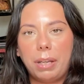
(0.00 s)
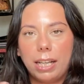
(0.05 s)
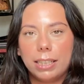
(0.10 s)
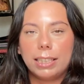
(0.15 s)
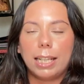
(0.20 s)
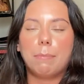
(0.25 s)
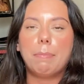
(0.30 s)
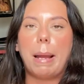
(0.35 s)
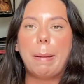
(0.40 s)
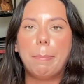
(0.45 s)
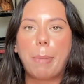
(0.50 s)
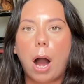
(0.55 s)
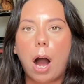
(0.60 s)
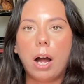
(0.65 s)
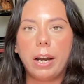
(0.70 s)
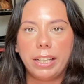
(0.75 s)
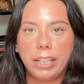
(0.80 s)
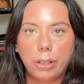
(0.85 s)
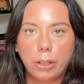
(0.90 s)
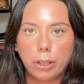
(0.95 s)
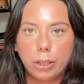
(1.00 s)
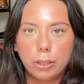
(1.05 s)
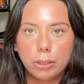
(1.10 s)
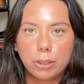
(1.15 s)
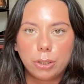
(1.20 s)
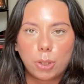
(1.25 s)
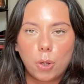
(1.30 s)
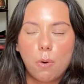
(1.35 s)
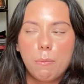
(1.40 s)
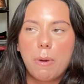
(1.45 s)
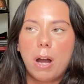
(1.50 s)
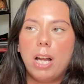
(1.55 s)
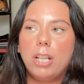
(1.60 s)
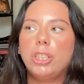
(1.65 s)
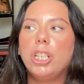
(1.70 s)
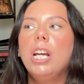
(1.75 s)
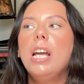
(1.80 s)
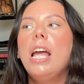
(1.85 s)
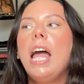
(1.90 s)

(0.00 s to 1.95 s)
because like my body hurts so much.